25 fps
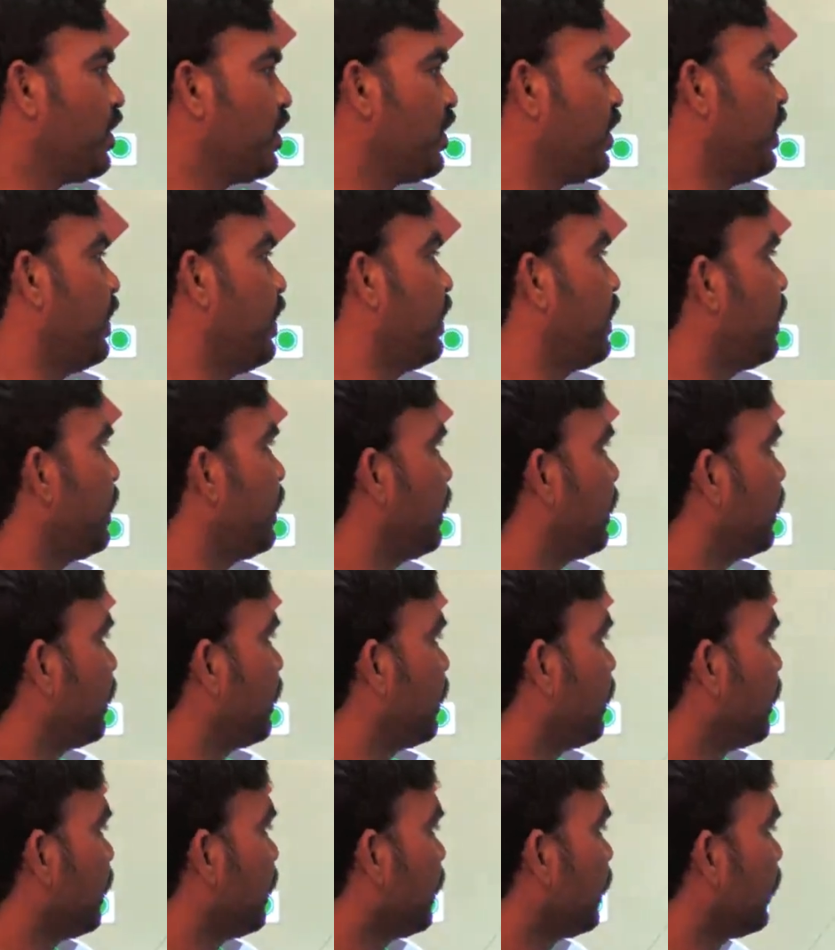to measure it?
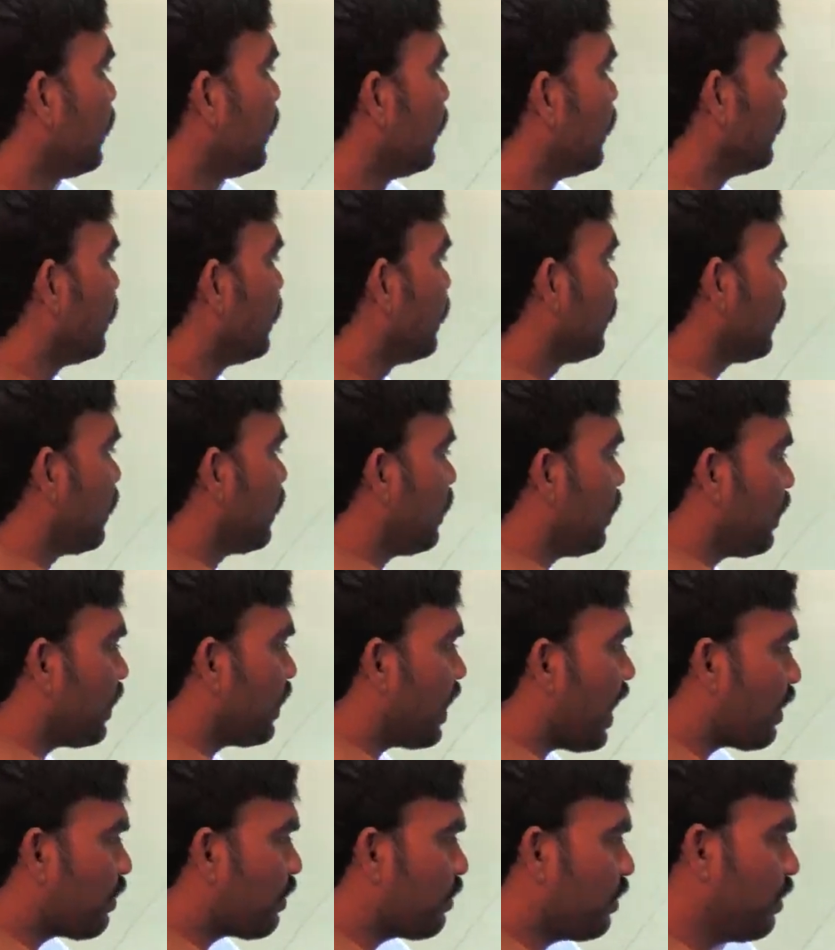
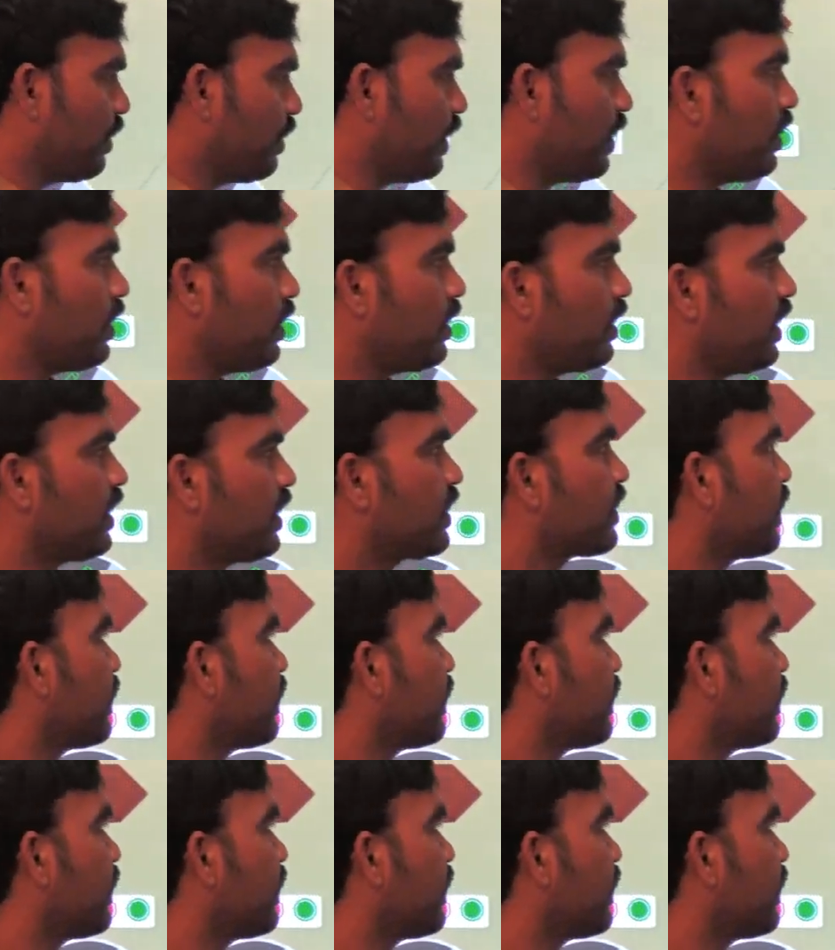So, that we will